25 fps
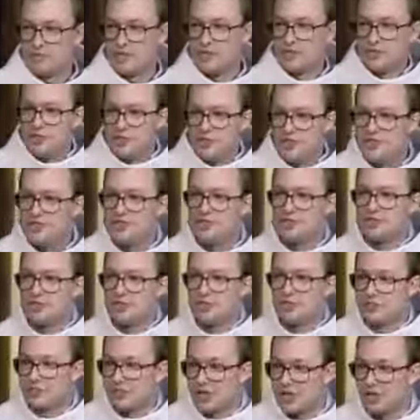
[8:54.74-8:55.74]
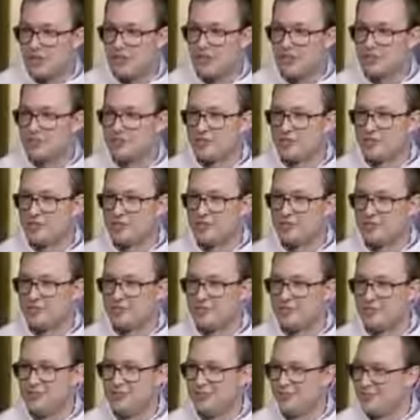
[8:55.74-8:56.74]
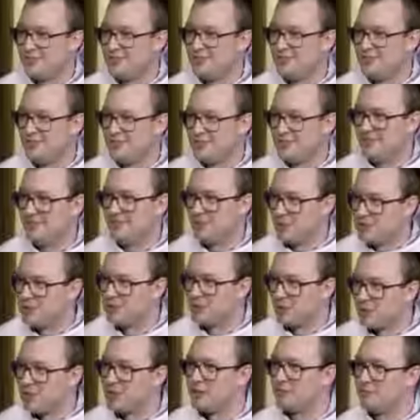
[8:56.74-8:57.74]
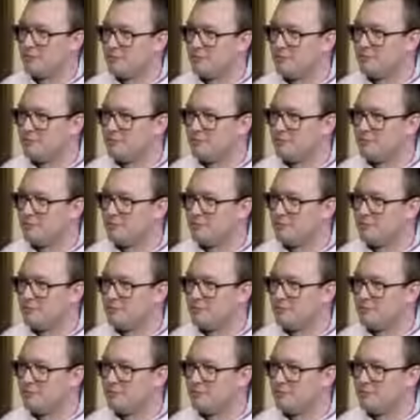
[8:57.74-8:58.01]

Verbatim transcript: Jesus taught us this rhythm.